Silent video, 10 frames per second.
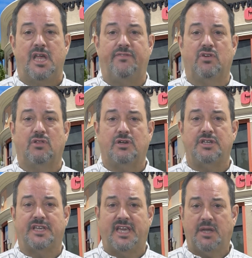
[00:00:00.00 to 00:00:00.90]
If you're
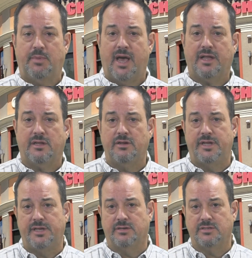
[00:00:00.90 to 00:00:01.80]
looking to kick back your
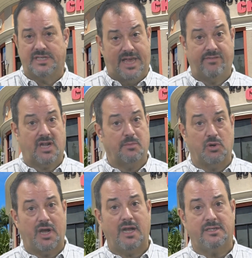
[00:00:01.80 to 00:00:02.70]
heels and have a
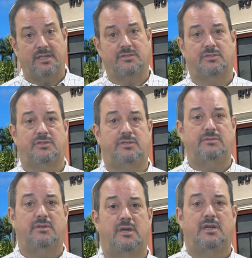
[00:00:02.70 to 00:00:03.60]
couple cocktails or two,